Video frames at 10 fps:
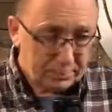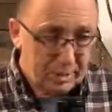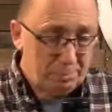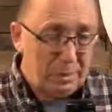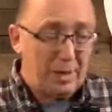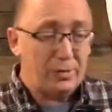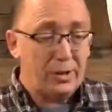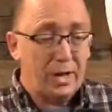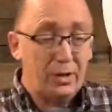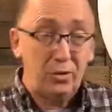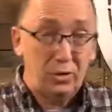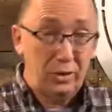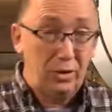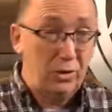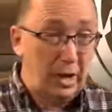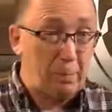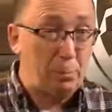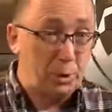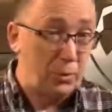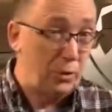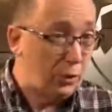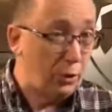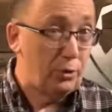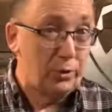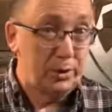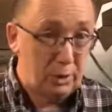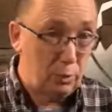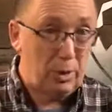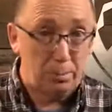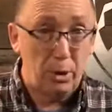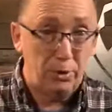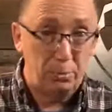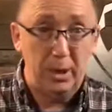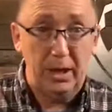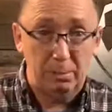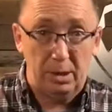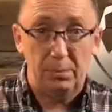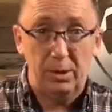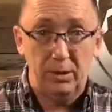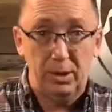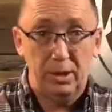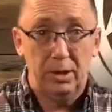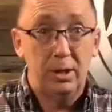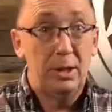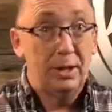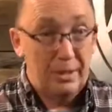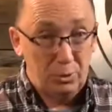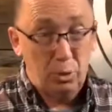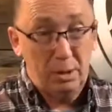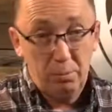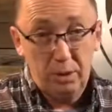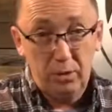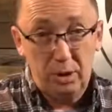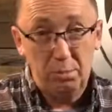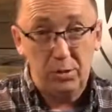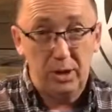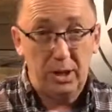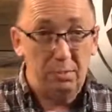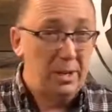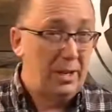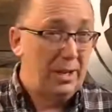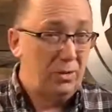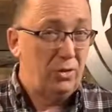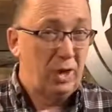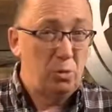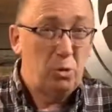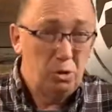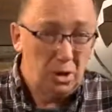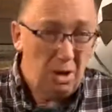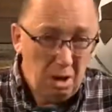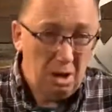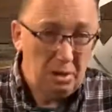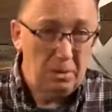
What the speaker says: Epaphroditus is an example of a servant. That's why Paul's bringing him up here at the end. That's why he brings Timothy up. He says, I want you to honor